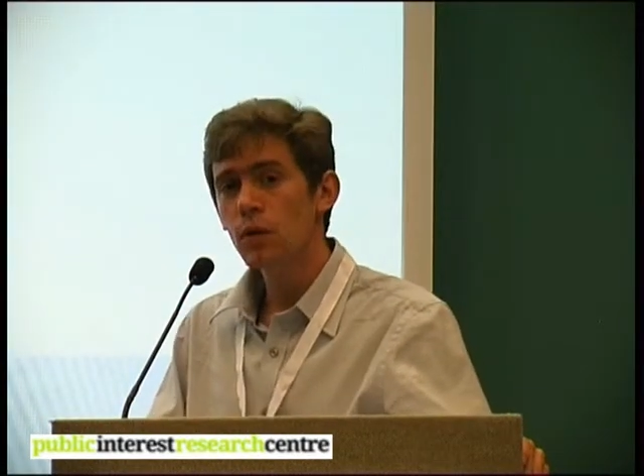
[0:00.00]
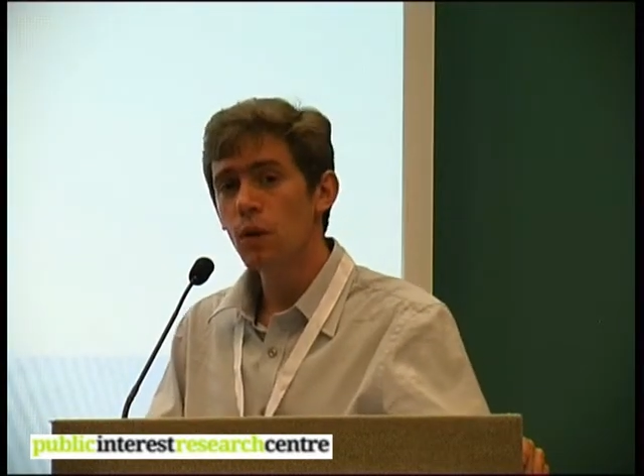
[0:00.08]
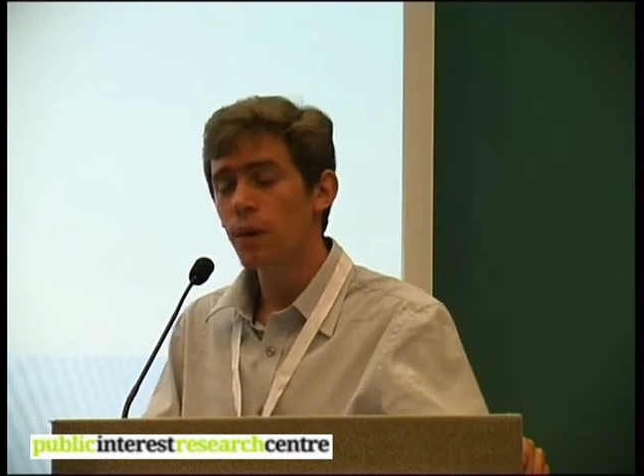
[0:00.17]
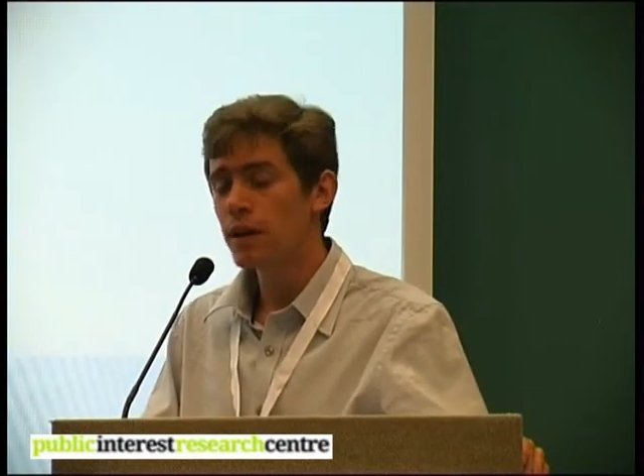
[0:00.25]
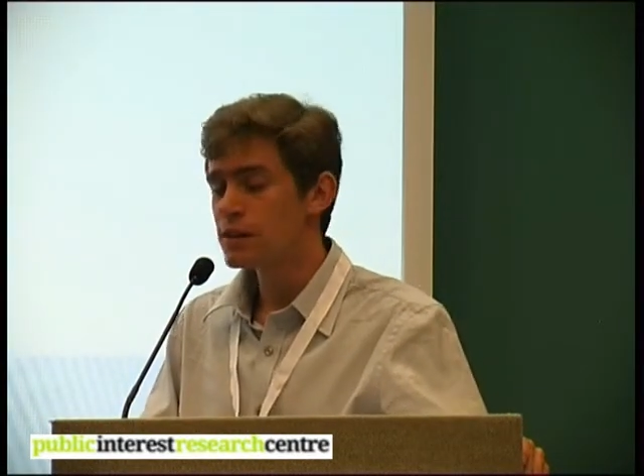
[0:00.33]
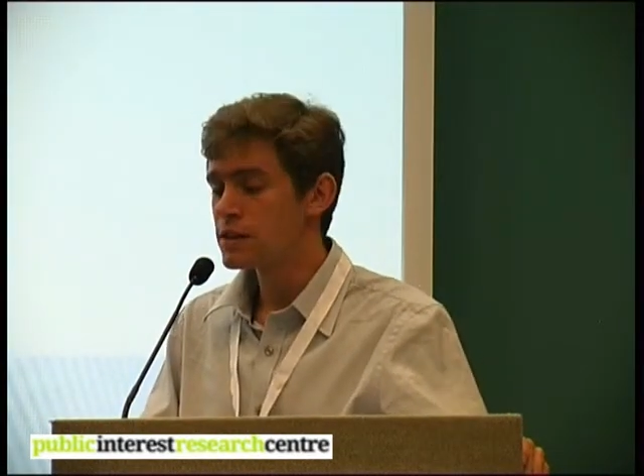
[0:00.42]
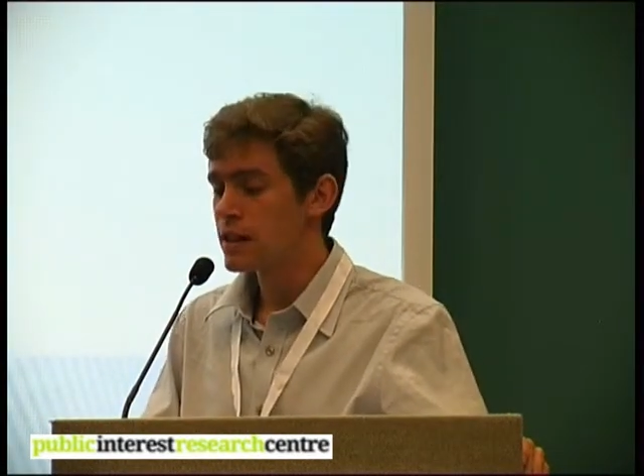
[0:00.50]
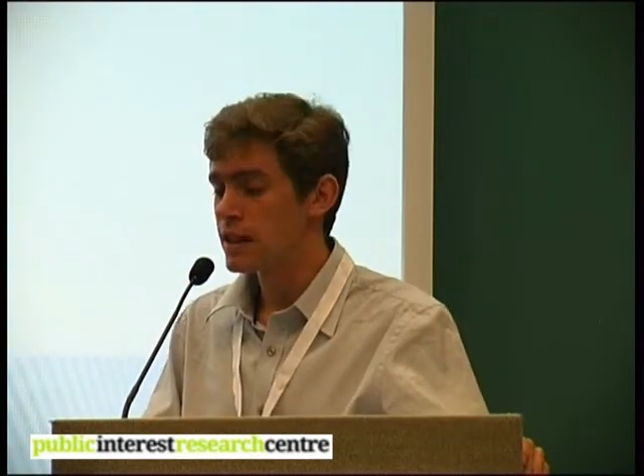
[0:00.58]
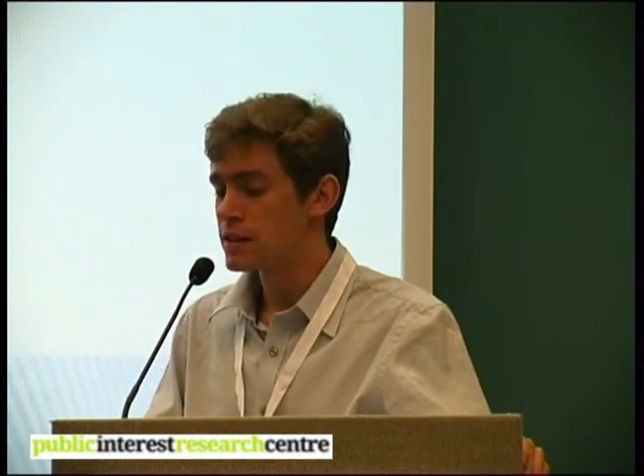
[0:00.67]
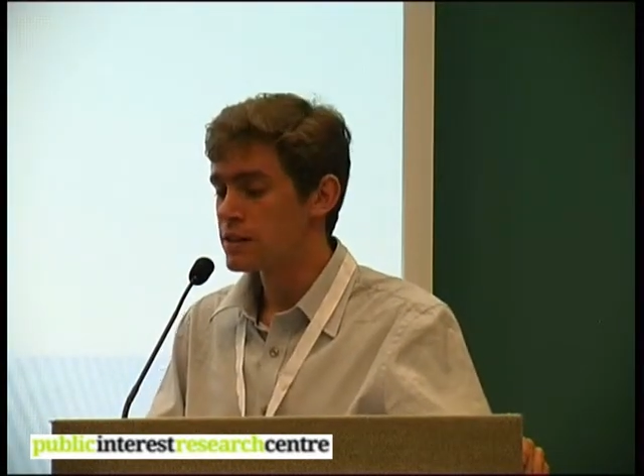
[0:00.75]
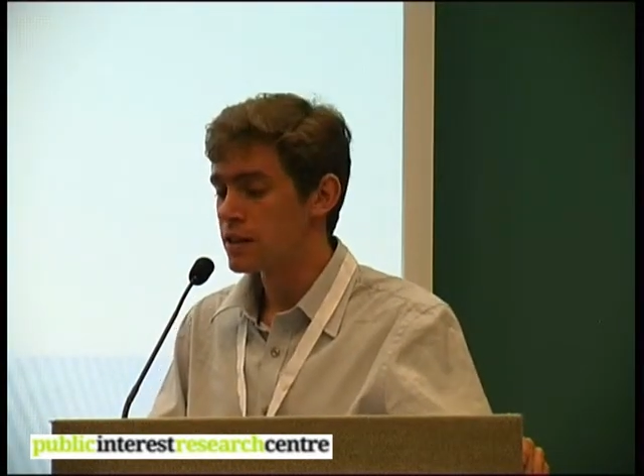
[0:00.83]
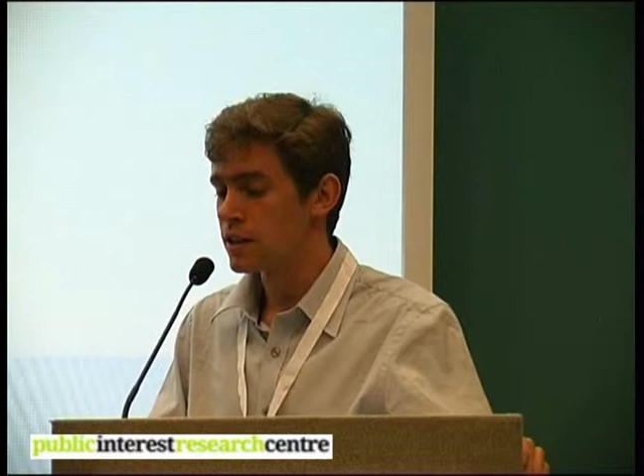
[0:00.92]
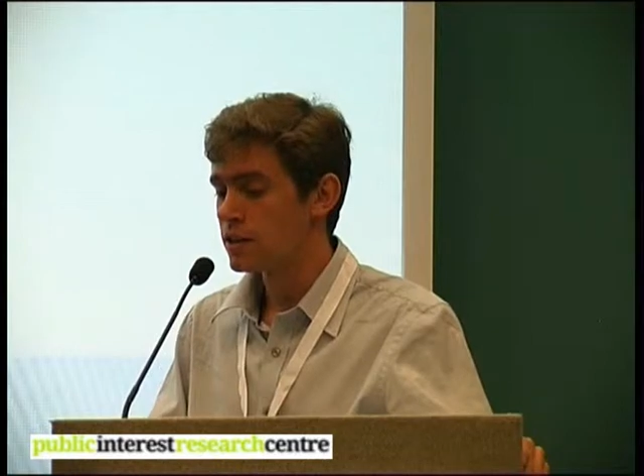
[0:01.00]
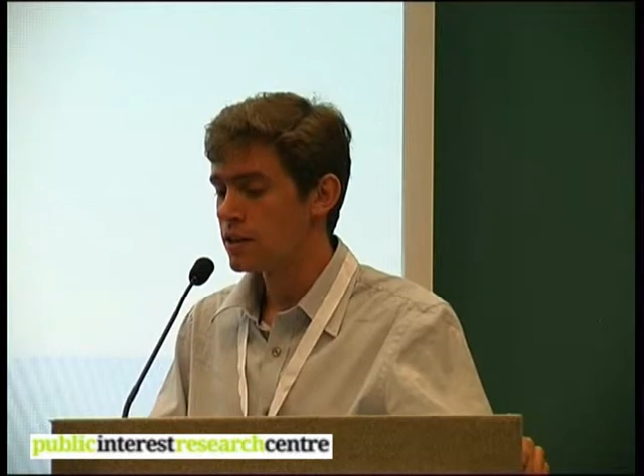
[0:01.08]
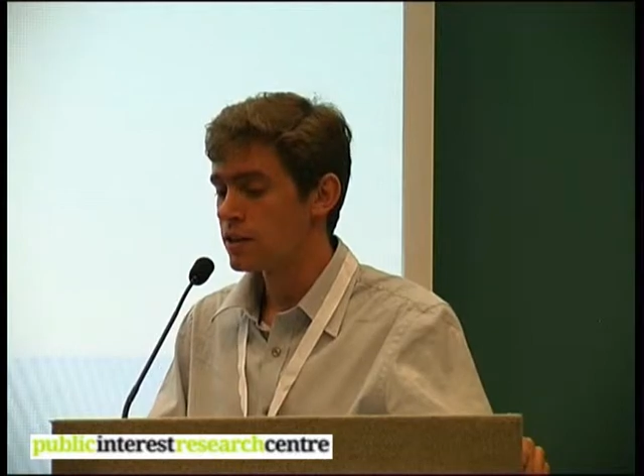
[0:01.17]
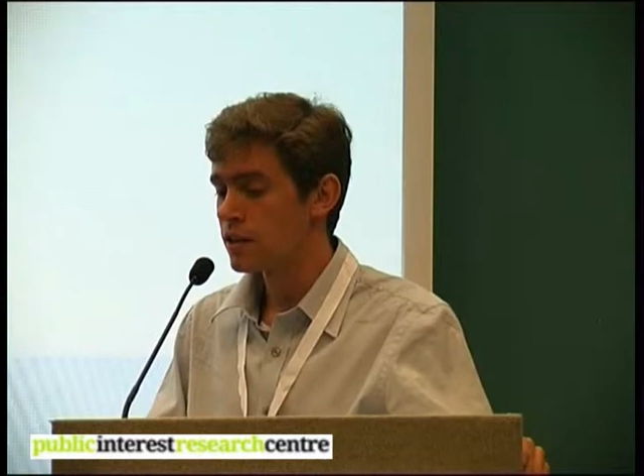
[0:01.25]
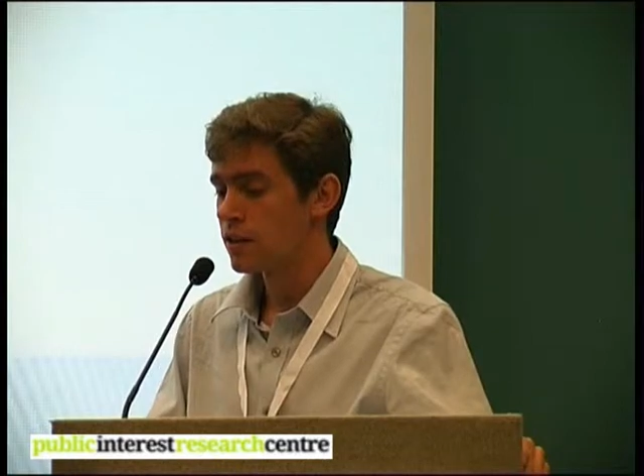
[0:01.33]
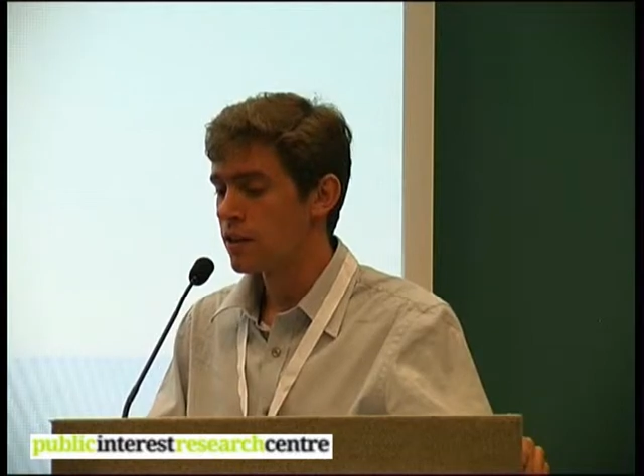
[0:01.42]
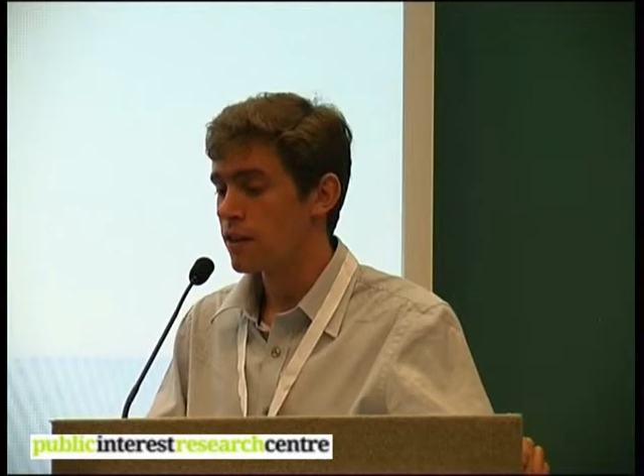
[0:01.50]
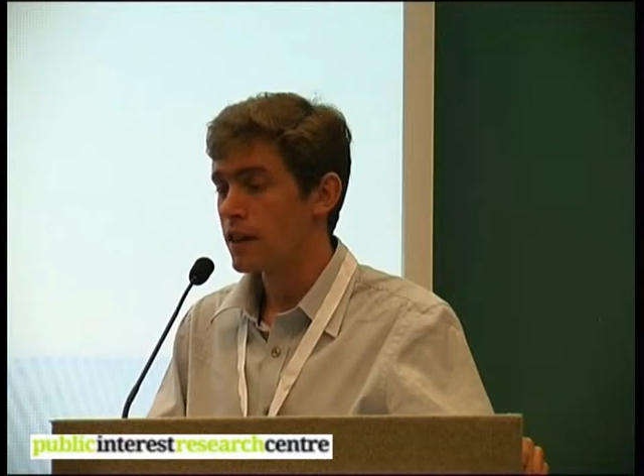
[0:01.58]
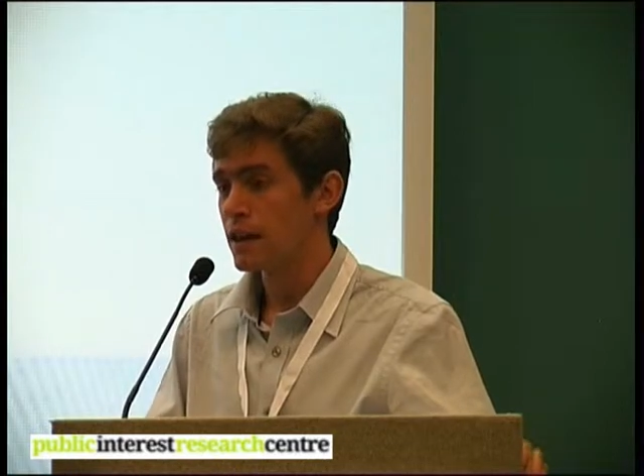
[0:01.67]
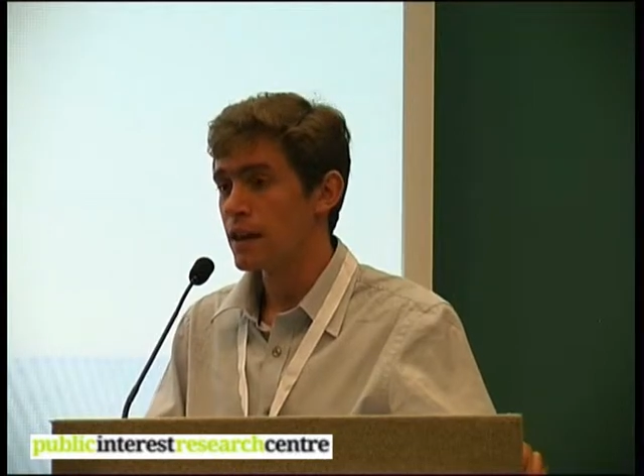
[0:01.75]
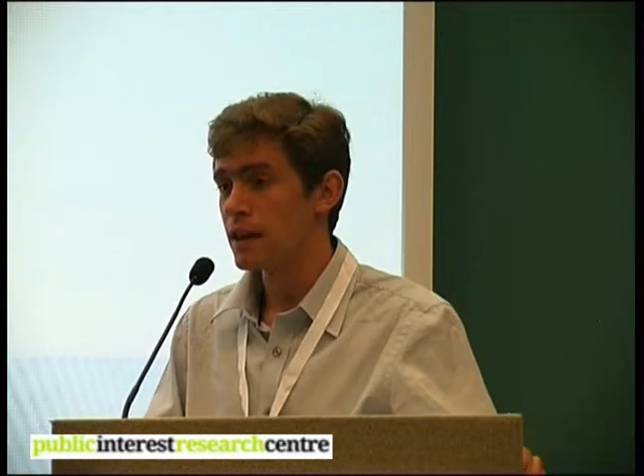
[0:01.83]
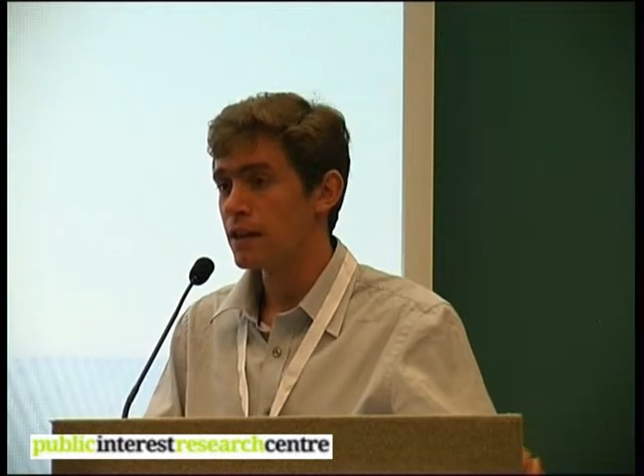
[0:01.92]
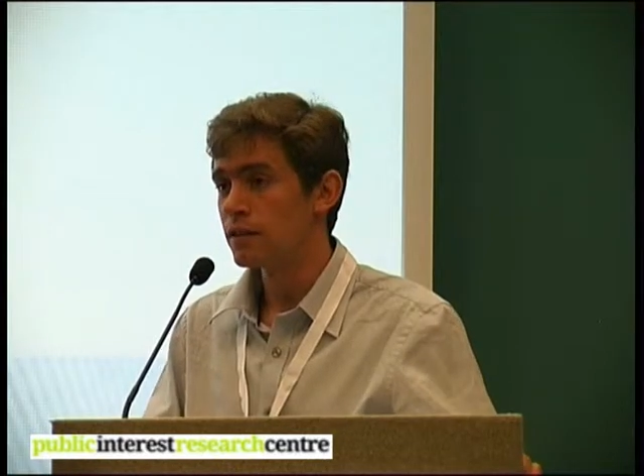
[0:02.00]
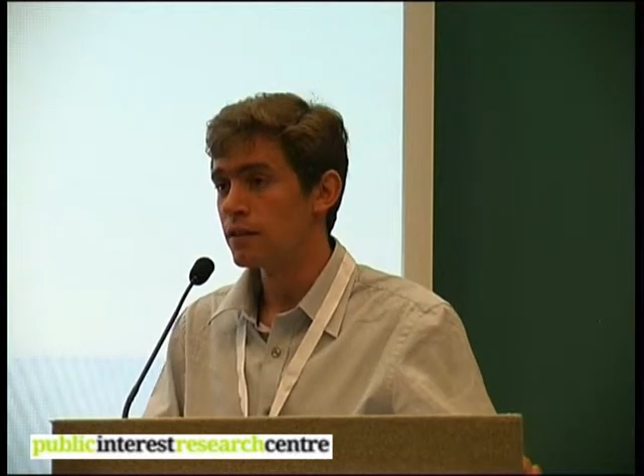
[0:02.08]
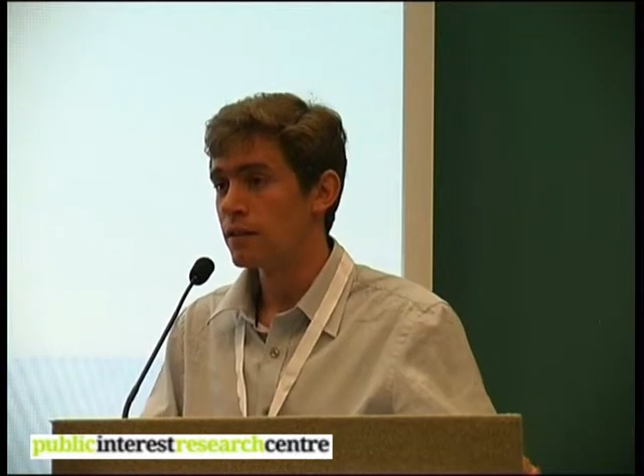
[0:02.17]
what we can see is that the